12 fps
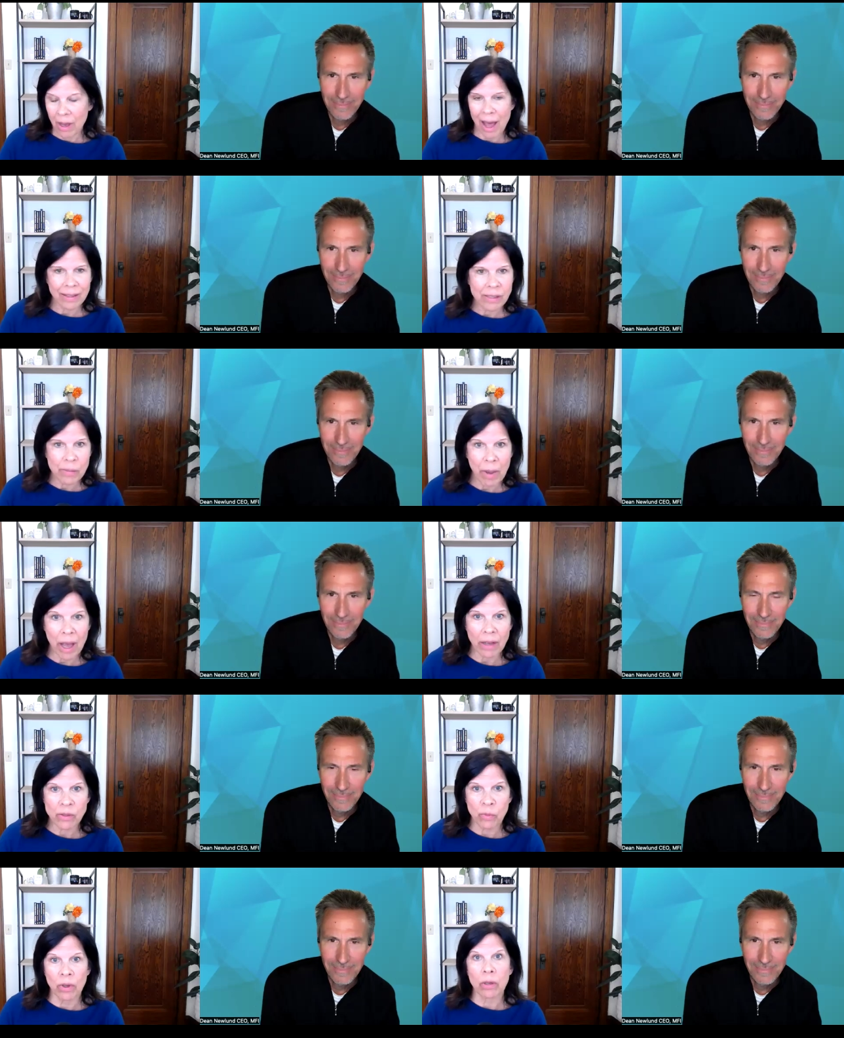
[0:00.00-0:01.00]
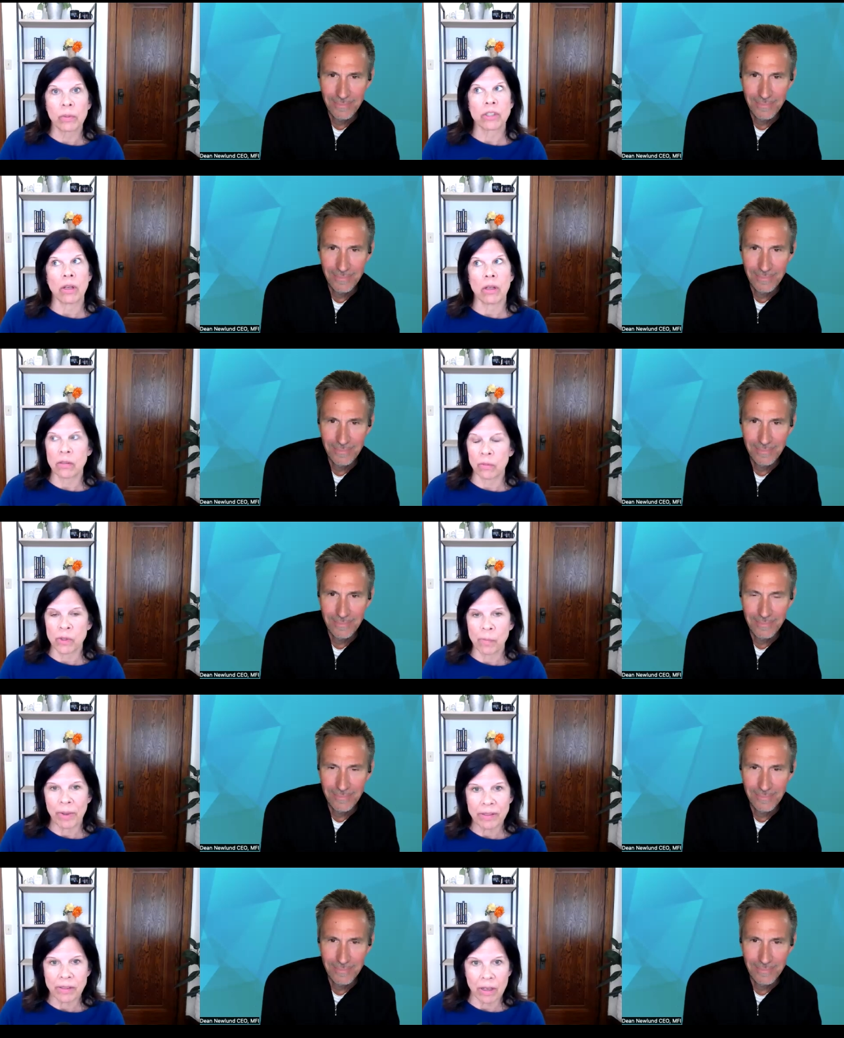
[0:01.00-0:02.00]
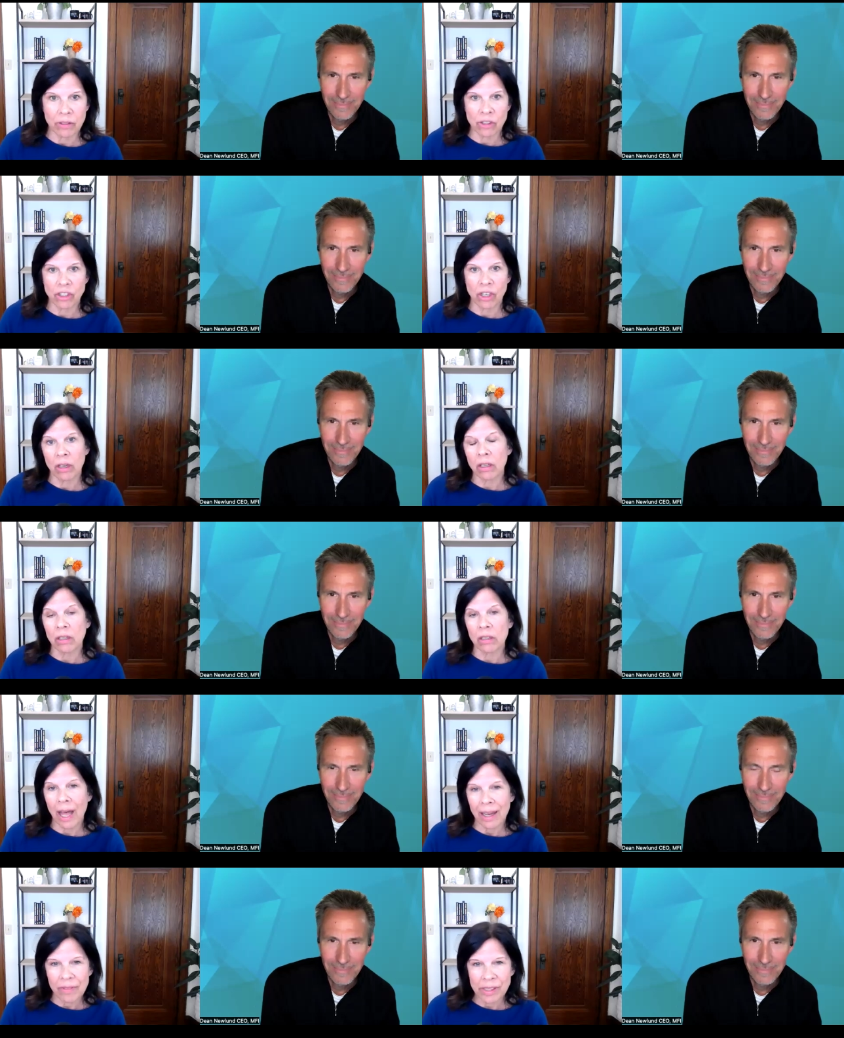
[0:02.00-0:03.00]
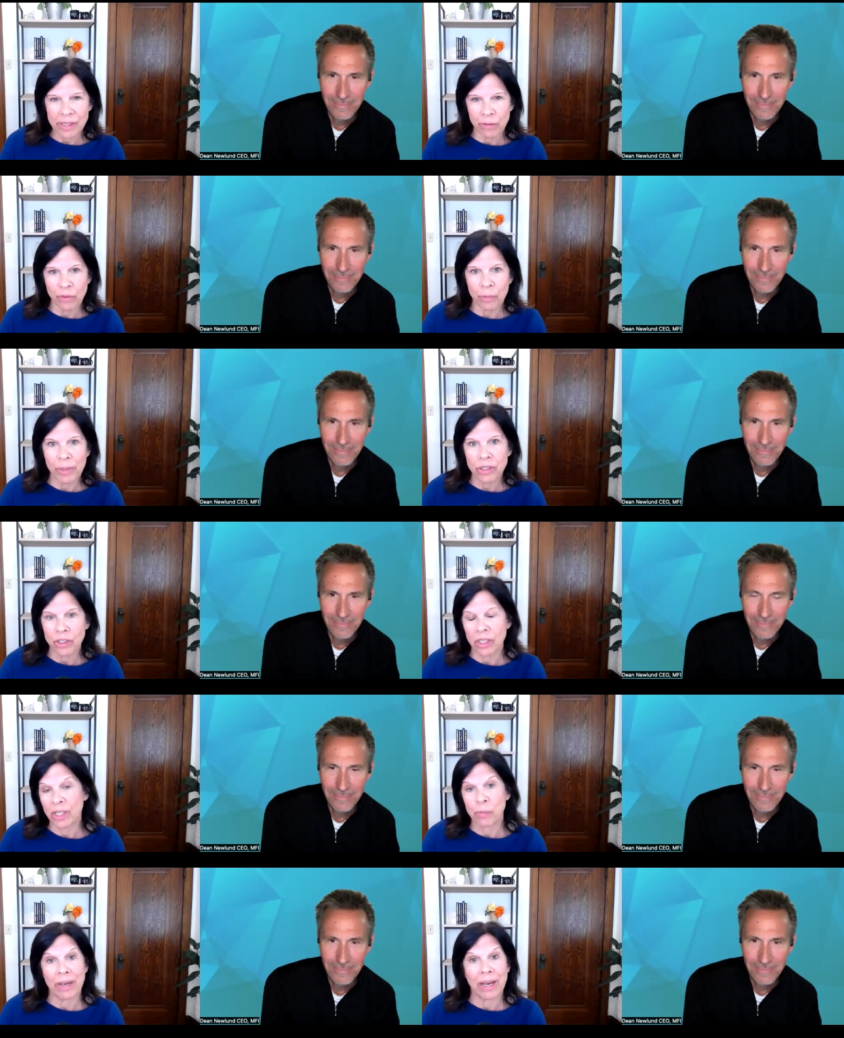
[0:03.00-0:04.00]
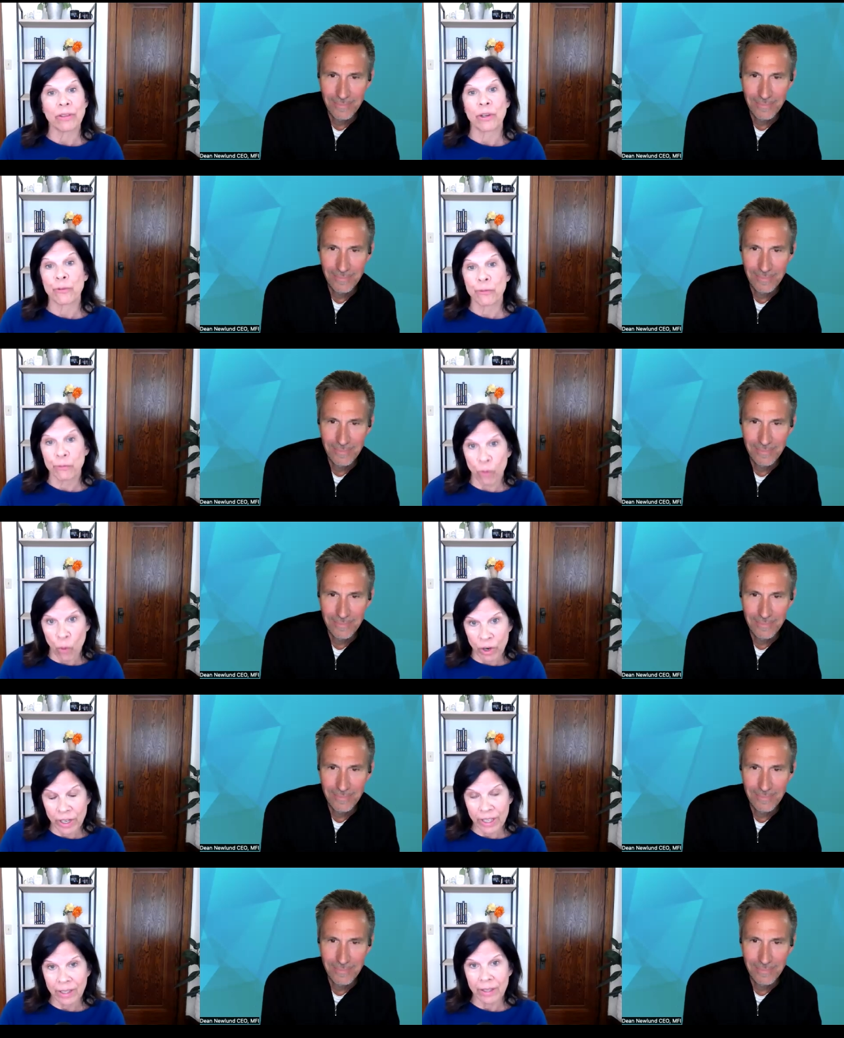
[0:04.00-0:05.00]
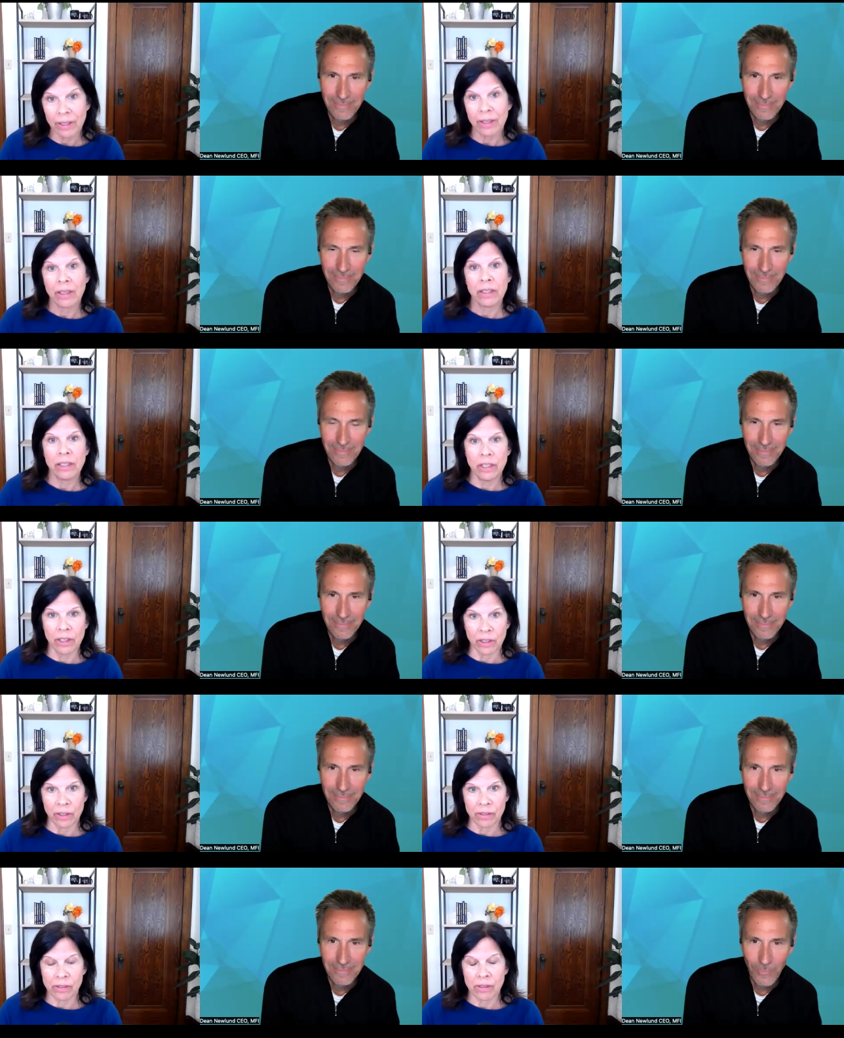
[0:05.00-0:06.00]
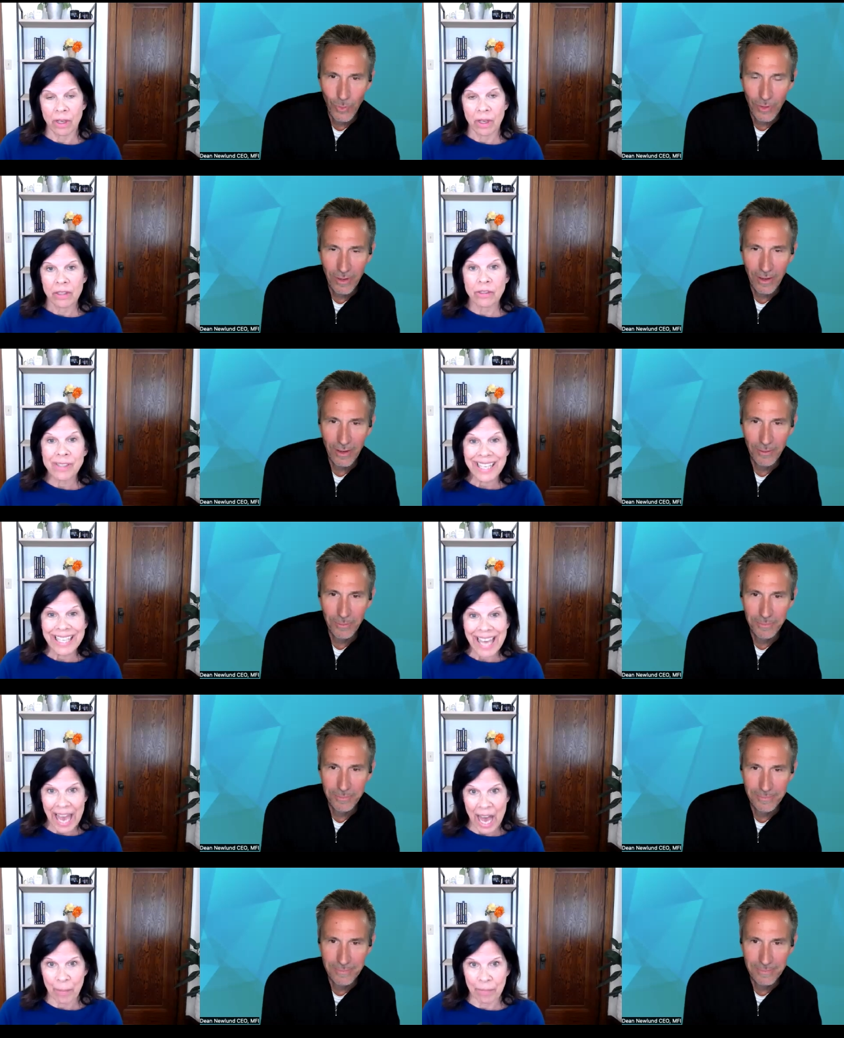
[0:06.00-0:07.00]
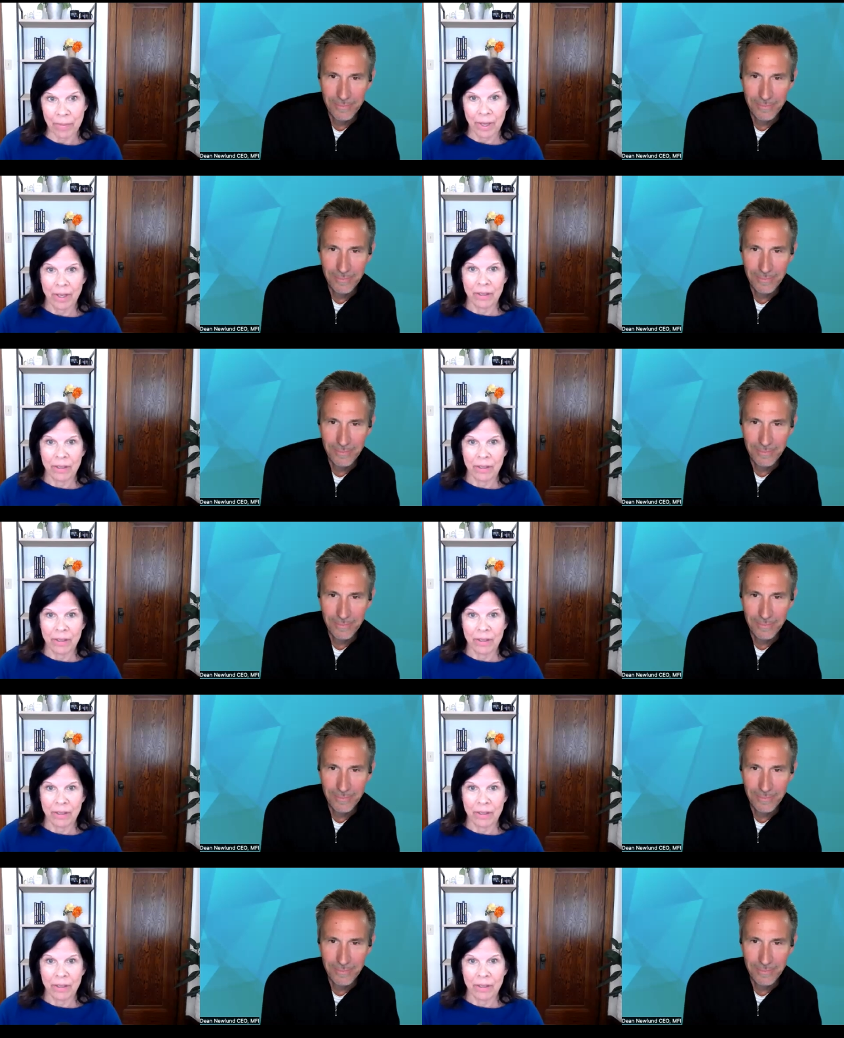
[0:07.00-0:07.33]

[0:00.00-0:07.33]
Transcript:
Speaker 1: Katzenbach's work, which also was based on Shunk, a lot of this information has been out there 40 years. There's a gap.